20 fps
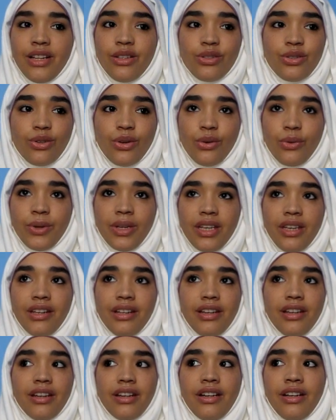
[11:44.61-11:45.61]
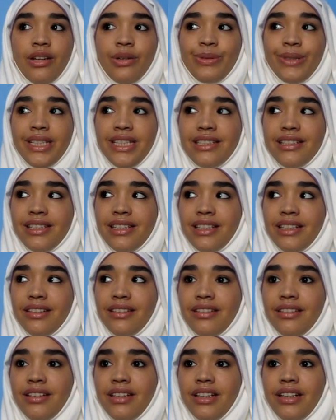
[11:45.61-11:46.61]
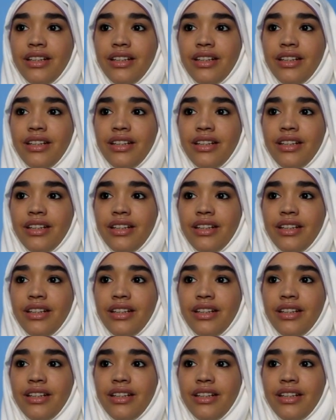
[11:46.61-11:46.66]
sewing, reading,